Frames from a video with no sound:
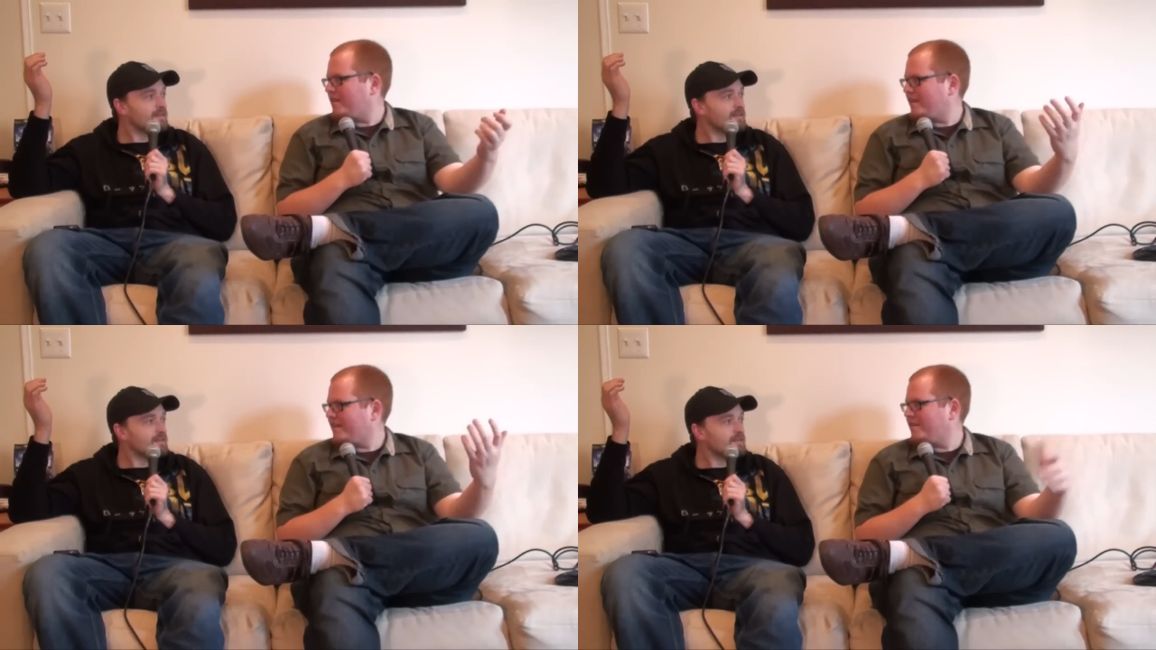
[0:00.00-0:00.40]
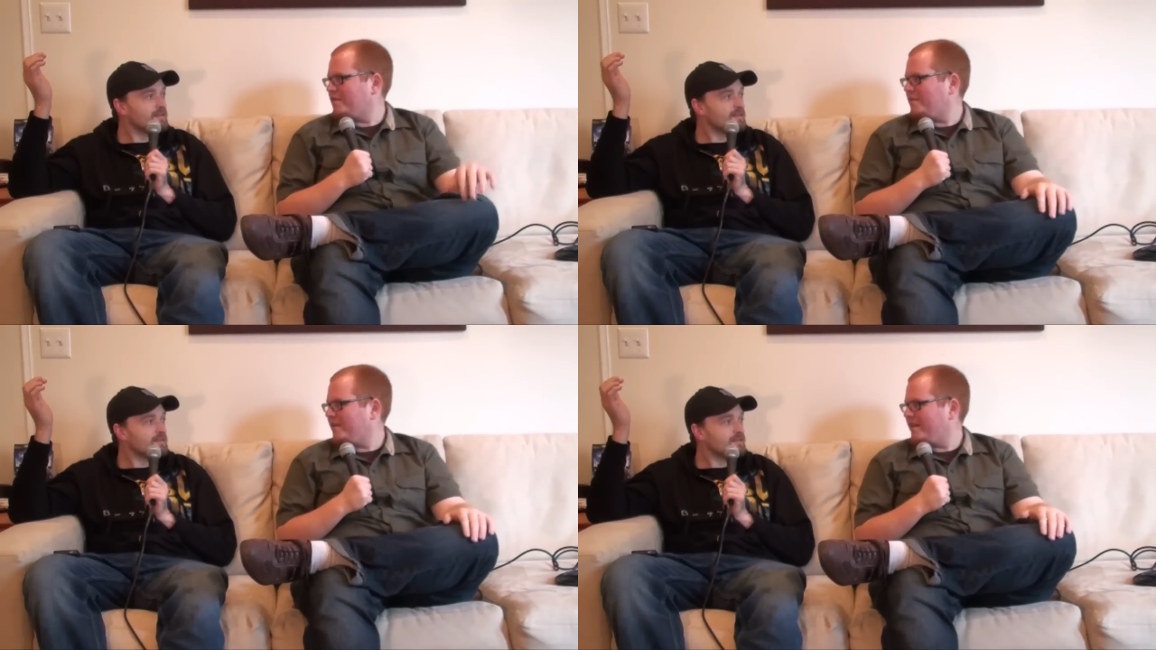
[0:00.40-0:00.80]
Speaker 1: be like I oh, owe
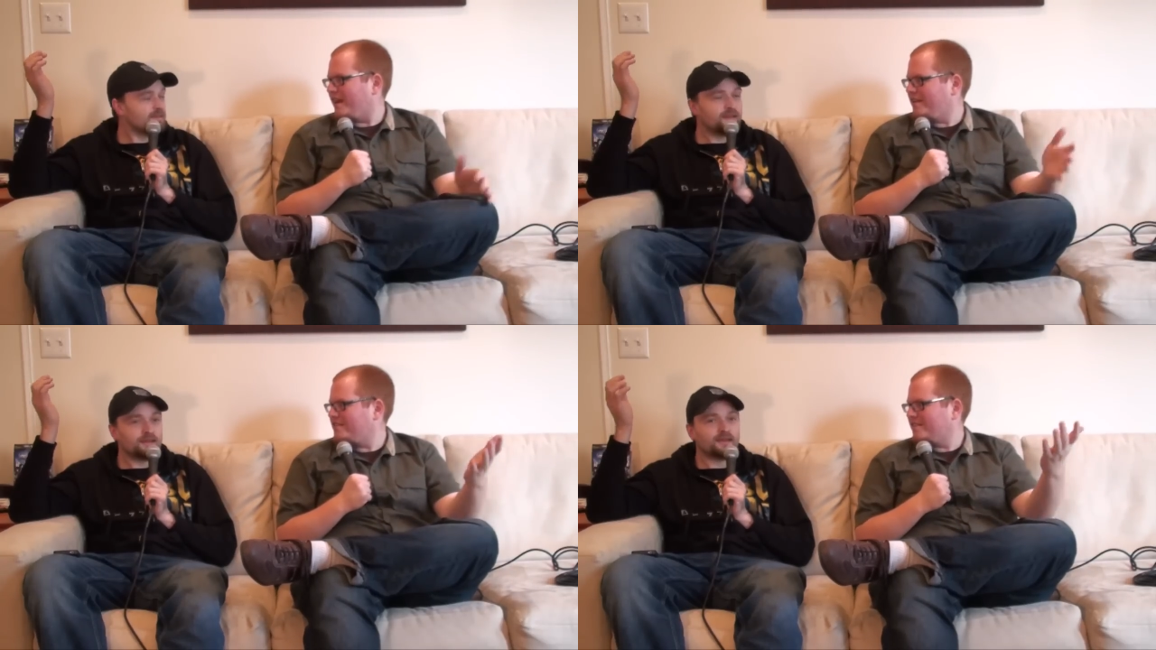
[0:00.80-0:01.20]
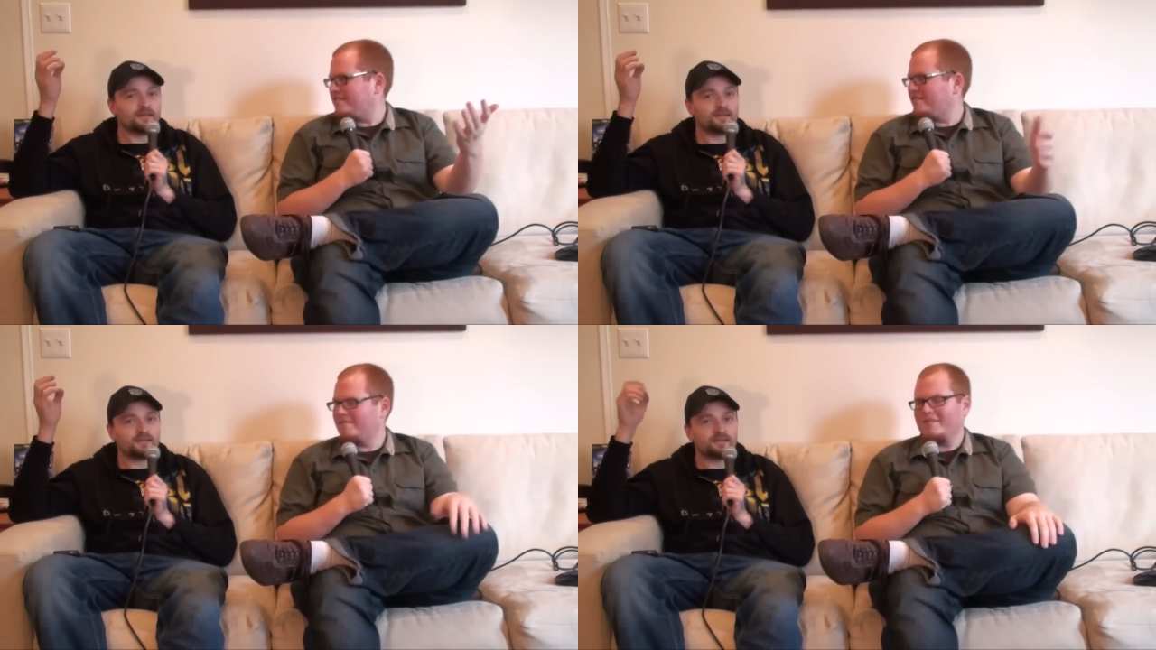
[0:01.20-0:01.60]
you money." And yeah, he
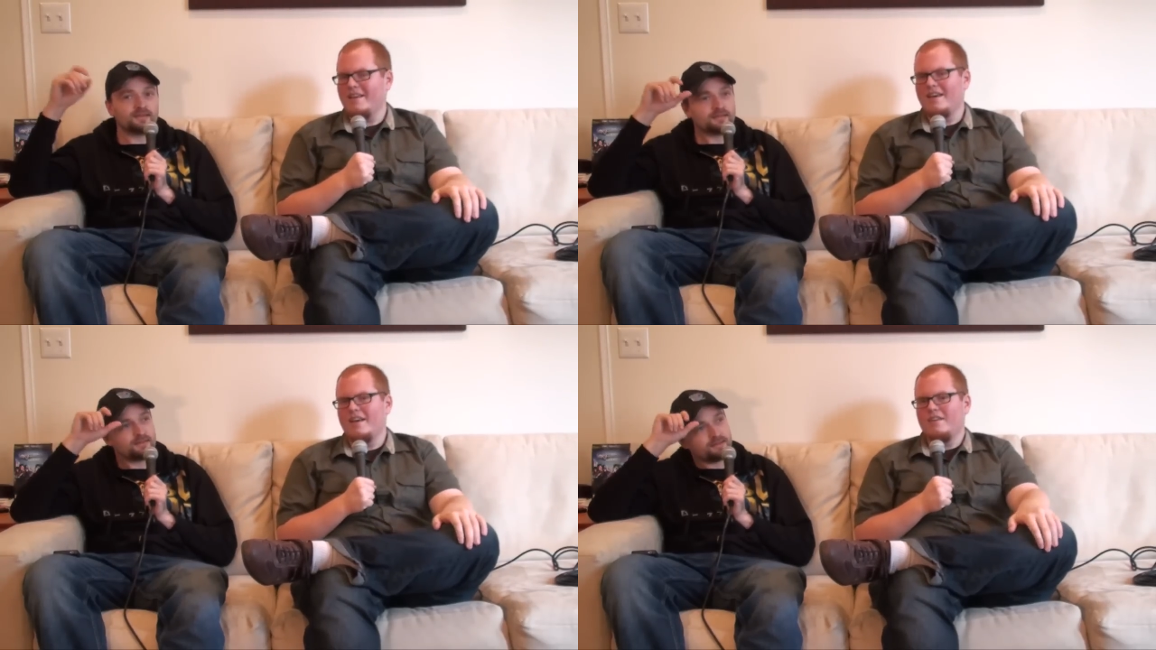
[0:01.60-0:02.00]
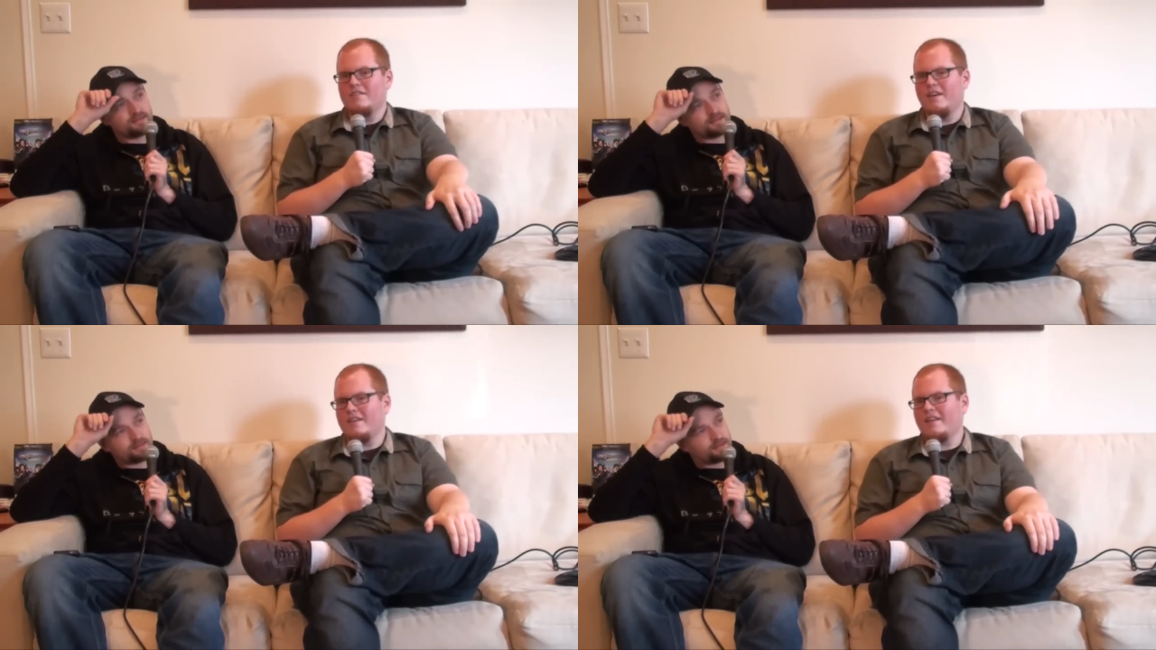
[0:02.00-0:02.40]
just uh,
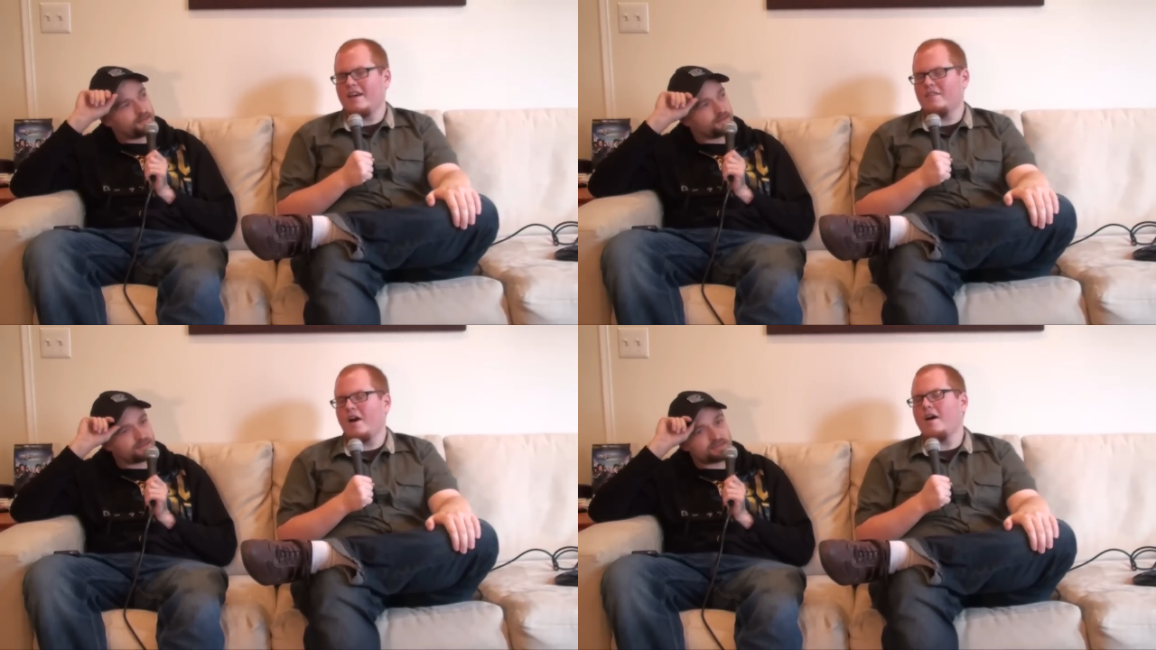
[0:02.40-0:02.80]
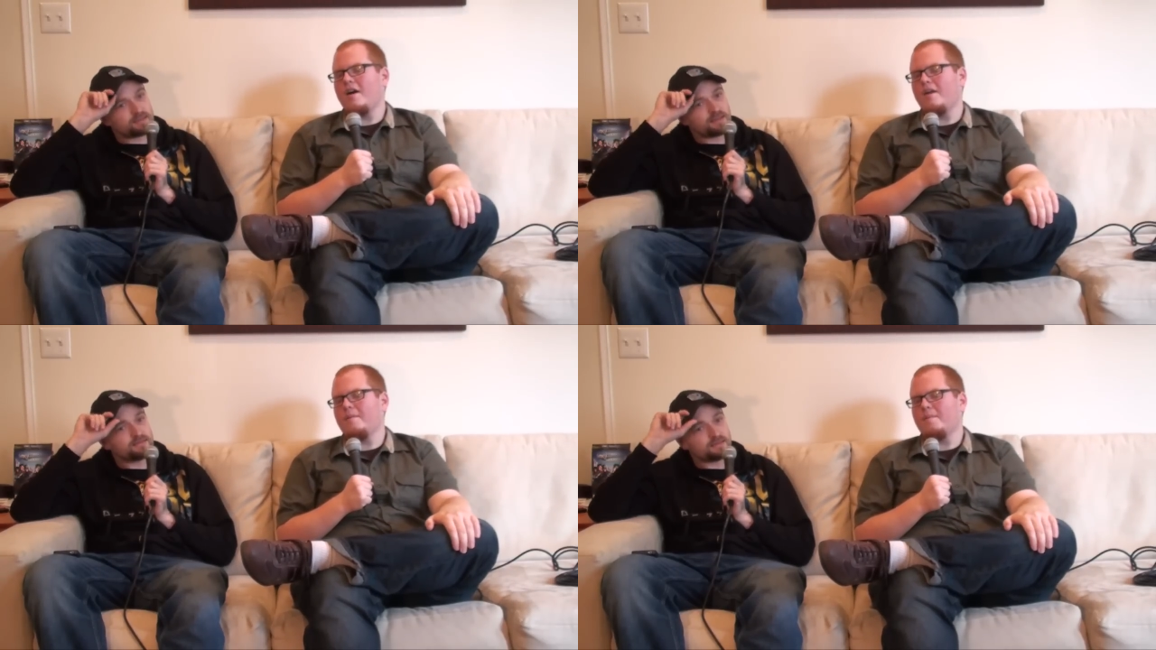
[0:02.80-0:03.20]
the, he's just
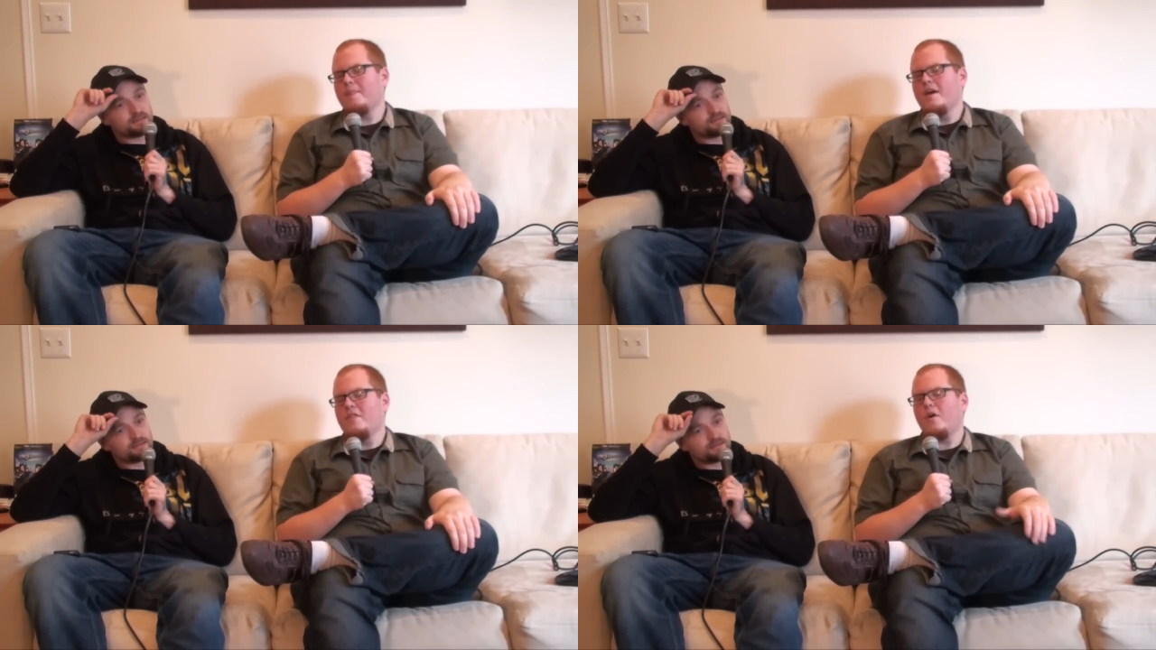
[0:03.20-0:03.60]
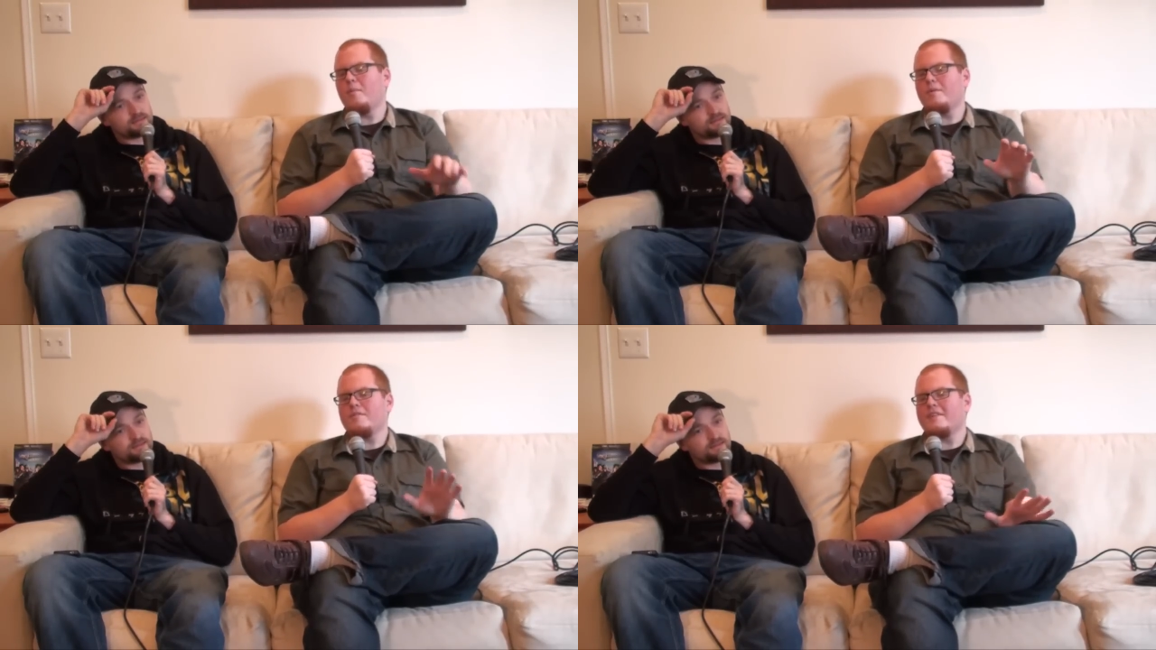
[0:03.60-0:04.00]
lazy. The
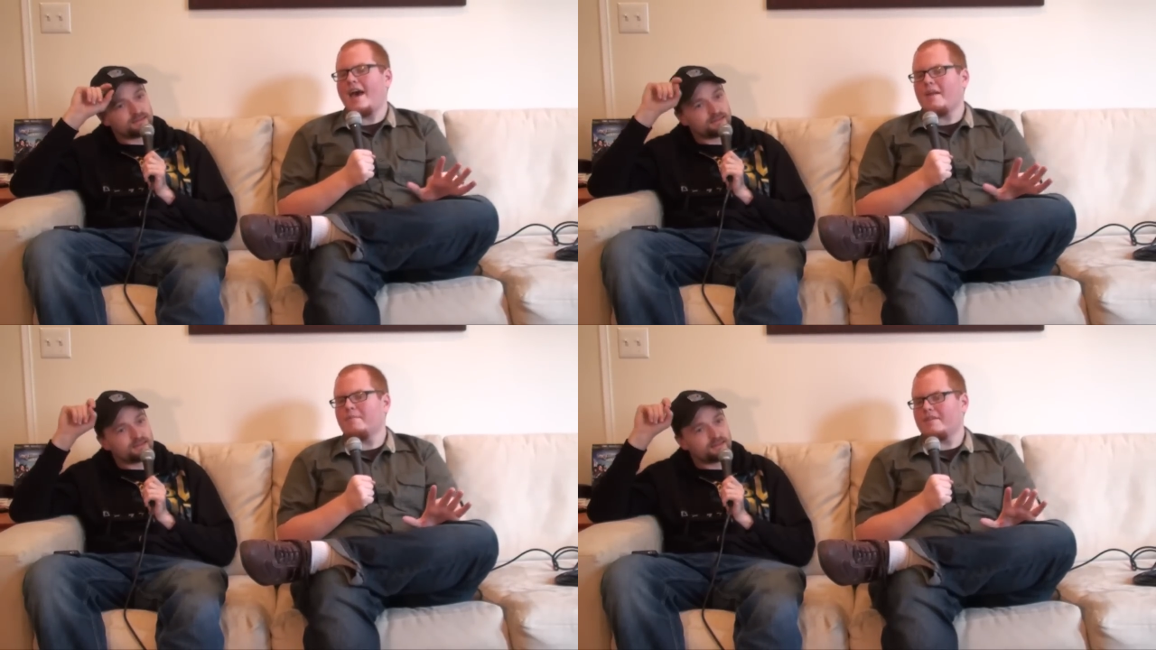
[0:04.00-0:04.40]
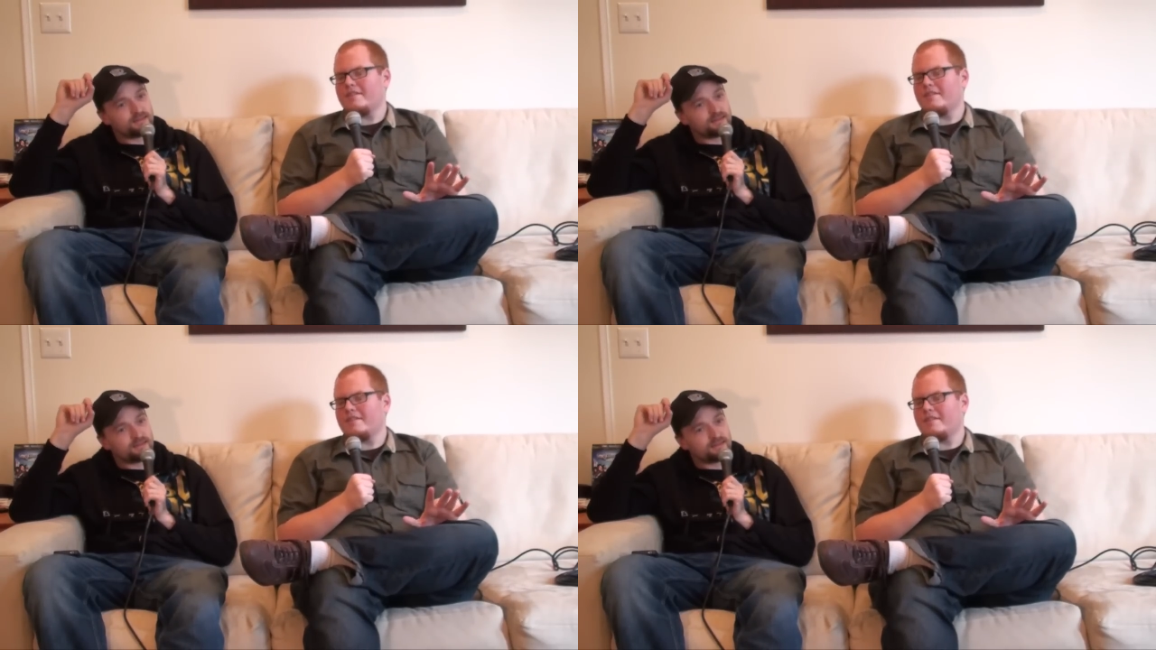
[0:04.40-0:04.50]
only reason Adam